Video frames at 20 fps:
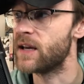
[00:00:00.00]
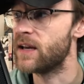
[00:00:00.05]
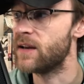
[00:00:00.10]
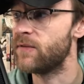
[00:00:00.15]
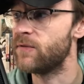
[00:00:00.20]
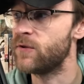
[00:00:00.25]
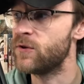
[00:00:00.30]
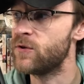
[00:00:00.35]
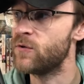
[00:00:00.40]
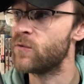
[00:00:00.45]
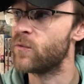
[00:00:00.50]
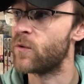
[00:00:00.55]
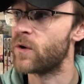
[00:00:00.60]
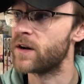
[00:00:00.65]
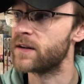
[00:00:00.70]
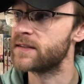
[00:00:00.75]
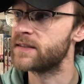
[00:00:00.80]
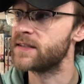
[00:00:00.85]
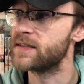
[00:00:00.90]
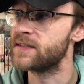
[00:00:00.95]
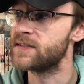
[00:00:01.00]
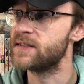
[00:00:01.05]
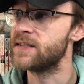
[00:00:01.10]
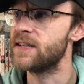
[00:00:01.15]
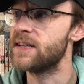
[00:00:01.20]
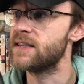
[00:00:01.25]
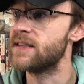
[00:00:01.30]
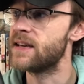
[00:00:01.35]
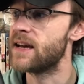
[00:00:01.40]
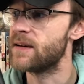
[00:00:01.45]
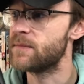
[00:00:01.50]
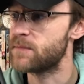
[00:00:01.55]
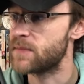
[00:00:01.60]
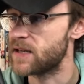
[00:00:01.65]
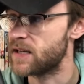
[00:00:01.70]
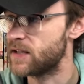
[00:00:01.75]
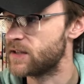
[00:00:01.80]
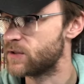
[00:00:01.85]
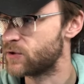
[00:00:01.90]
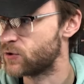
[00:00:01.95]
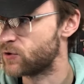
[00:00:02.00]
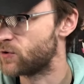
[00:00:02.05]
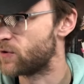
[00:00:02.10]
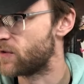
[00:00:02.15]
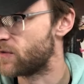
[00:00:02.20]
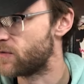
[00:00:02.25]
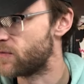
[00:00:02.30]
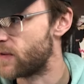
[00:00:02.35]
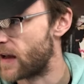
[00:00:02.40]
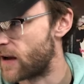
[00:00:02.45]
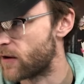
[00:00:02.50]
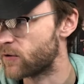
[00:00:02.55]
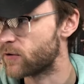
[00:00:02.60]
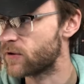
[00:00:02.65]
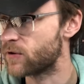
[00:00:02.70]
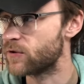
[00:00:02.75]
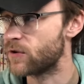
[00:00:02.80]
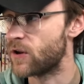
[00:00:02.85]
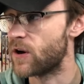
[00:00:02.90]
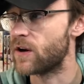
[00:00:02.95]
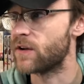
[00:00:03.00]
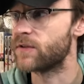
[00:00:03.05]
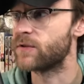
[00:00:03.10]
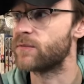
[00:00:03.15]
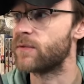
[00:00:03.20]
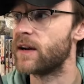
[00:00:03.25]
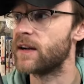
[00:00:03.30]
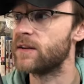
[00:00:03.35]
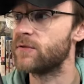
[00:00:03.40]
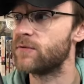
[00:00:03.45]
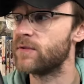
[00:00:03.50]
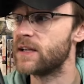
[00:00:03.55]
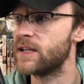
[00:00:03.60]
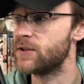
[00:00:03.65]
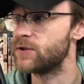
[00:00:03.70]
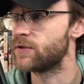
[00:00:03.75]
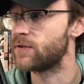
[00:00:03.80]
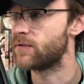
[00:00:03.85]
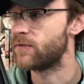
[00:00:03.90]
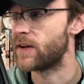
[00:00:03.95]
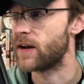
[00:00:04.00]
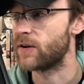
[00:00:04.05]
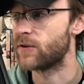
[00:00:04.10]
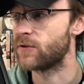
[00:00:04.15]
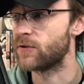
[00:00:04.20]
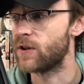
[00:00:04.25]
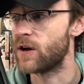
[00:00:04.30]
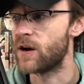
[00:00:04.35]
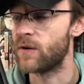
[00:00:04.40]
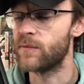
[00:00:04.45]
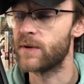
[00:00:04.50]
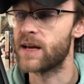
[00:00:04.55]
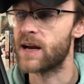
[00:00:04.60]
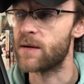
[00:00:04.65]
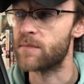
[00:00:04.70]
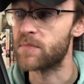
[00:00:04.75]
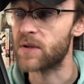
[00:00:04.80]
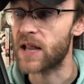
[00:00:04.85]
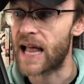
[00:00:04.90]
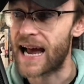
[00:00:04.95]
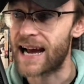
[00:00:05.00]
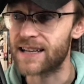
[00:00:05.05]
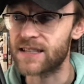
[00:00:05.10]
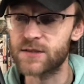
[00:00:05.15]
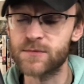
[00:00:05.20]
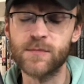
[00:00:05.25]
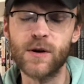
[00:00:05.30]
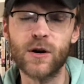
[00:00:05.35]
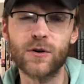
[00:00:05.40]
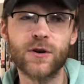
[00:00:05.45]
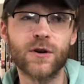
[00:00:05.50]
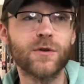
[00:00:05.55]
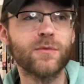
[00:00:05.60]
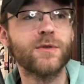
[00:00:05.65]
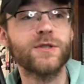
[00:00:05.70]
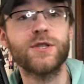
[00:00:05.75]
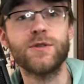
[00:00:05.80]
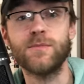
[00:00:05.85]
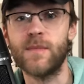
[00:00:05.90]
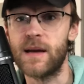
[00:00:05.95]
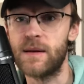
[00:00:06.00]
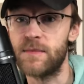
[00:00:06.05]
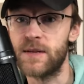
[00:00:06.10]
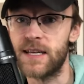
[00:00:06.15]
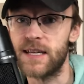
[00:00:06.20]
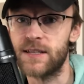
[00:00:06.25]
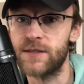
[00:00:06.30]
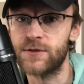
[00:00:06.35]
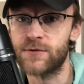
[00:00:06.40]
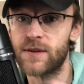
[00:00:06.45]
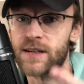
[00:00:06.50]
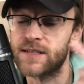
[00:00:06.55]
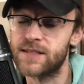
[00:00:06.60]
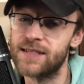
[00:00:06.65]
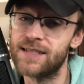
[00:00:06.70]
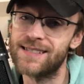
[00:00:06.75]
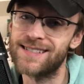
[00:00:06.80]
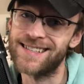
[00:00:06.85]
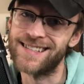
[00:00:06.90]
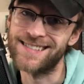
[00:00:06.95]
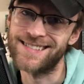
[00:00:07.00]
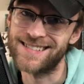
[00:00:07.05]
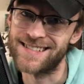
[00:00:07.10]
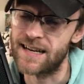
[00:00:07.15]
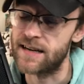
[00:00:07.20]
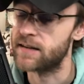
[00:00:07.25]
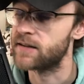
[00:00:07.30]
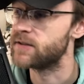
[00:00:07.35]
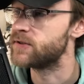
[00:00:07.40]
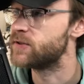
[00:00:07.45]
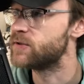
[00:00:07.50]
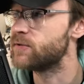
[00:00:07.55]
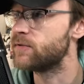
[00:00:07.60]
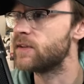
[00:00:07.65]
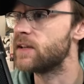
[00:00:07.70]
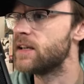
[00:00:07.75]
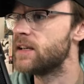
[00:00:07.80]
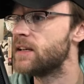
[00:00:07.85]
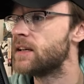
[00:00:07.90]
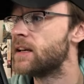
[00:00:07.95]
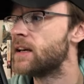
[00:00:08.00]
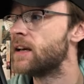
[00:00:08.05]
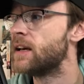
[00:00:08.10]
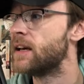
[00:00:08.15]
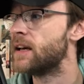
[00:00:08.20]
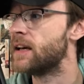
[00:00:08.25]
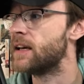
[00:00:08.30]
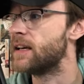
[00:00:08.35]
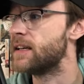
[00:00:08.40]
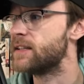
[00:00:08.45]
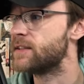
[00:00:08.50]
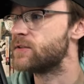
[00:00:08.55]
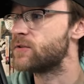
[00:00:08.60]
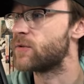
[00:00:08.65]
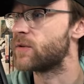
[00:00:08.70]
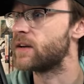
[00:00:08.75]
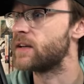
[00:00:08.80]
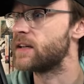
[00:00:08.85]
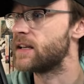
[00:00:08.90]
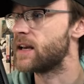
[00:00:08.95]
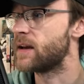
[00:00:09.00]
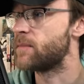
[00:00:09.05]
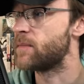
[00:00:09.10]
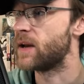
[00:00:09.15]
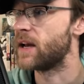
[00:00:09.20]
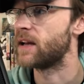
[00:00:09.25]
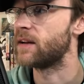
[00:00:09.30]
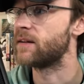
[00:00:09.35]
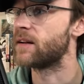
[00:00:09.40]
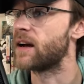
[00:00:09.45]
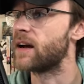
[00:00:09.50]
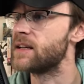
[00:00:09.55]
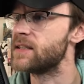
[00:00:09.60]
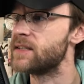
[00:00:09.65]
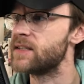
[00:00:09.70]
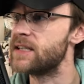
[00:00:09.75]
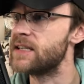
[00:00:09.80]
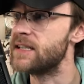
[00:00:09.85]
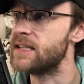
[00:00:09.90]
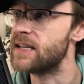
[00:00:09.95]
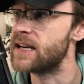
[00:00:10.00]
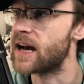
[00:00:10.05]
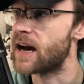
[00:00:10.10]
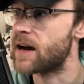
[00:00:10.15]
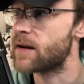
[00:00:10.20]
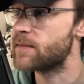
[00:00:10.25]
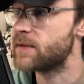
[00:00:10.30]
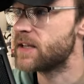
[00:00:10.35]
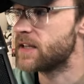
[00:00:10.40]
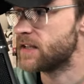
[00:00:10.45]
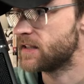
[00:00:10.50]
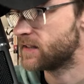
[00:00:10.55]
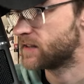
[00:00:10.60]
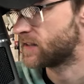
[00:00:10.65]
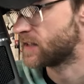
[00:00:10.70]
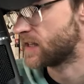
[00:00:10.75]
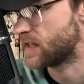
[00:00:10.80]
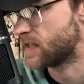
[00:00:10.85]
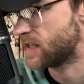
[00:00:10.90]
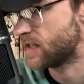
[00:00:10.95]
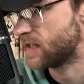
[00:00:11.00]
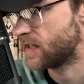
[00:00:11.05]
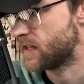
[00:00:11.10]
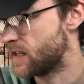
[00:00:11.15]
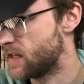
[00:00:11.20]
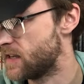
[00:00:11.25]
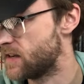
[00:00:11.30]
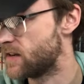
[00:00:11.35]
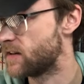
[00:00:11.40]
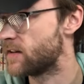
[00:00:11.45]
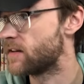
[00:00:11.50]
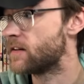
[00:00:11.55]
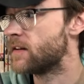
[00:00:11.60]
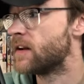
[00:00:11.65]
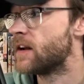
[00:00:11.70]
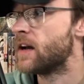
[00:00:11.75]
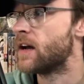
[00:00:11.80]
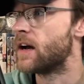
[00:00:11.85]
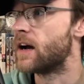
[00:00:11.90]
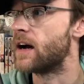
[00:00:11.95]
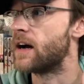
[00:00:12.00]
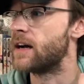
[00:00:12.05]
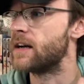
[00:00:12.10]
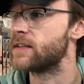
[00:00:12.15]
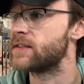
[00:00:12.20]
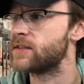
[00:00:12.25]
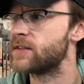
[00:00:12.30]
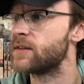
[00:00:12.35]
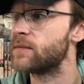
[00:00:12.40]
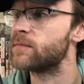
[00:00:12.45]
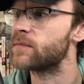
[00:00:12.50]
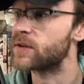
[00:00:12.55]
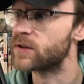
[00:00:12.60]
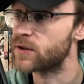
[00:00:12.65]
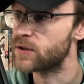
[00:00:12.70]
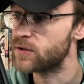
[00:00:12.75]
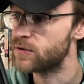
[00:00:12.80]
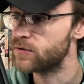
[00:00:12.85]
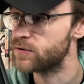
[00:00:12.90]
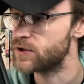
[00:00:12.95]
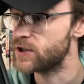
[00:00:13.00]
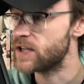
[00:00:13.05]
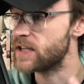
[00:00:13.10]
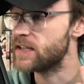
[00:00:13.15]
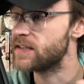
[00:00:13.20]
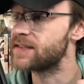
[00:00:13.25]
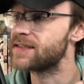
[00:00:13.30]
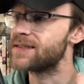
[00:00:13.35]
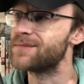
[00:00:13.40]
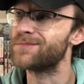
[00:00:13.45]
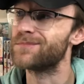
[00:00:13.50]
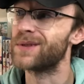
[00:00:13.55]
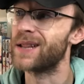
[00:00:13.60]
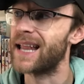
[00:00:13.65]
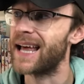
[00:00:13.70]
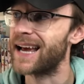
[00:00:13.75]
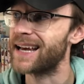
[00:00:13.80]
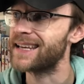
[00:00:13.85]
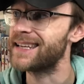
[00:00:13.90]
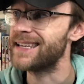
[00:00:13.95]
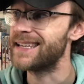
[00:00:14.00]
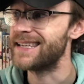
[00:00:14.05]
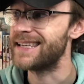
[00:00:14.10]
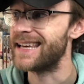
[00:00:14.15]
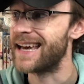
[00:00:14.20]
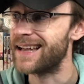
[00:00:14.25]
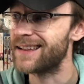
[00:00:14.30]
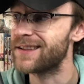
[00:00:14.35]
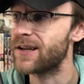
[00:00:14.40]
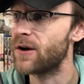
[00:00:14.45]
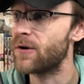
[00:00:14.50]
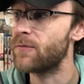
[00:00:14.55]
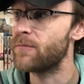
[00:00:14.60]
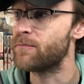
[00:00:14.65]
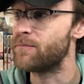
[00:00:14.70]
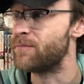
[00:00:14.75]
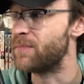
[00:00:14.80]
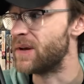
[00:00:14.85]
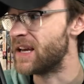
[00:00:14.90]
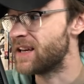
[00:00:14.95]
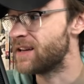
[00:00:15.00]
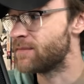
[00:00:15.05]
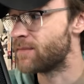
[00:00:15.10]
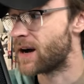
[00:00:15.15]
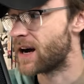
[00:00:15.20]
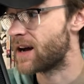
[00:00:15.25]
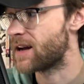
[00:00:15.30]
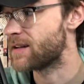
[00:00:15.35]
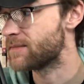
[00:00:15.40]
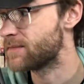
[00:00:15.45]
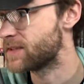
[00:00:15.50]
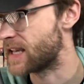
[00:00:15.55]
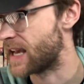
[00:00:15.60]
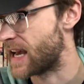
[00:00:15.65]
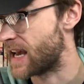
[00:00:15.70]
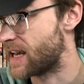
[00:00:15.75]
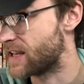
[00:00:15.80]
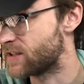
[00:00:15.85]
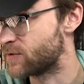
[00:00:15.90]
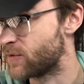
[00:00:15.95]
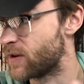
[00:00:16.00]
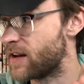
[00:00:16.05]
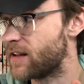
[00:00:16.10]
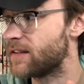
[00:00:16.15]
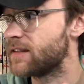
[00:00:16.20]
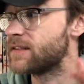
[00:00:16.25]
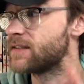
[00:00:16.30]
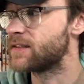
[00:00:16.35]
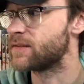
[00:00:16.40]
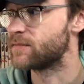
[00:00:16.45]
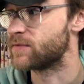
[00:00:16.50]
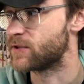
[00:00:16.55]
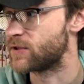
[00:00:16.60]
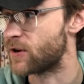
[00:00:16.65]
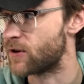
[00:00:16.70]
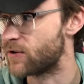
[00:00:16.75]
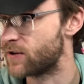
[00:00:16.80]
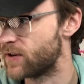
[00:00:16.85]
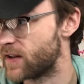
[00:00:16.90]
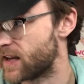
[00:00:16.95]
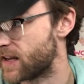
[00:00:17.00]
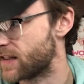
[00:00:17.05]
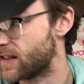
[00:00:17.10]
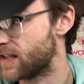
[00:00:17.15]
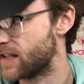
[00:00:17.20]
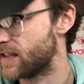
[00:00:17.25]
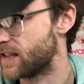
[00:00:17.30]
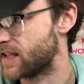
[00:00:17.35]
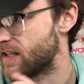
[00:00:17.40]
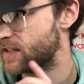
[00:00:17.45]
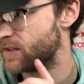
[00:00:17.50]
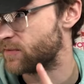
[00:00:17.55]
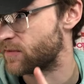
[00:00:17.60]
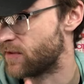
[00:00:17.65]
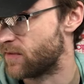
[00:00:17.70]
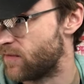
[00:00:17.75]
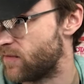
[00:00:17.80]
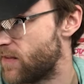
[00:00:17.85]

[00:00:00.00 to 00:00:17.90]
if you want to see them, is Trafalgar Law, the red green Trafalgar Law. We got Black Smoker, which you may be interested since Sakazuki is going to get banned. I see Nami's in here, uh some Lucci, some black yellow Big Moms as well, and some starter deck Linlins with